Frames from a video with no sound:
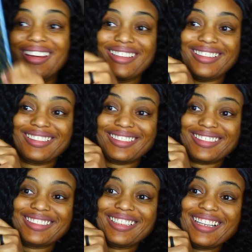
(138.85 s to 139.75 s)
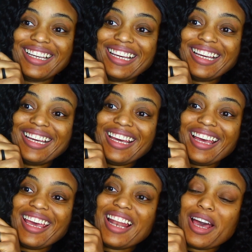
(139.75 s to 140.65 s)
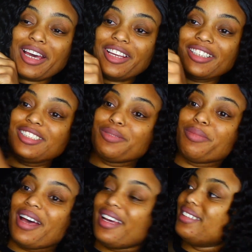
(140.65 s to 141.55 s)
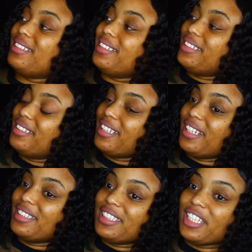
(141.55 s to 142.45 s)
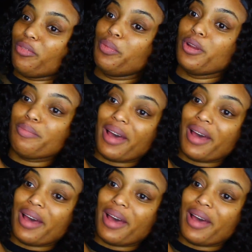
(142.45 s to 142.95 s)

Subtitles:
goodness, and I customized it. Instead of putting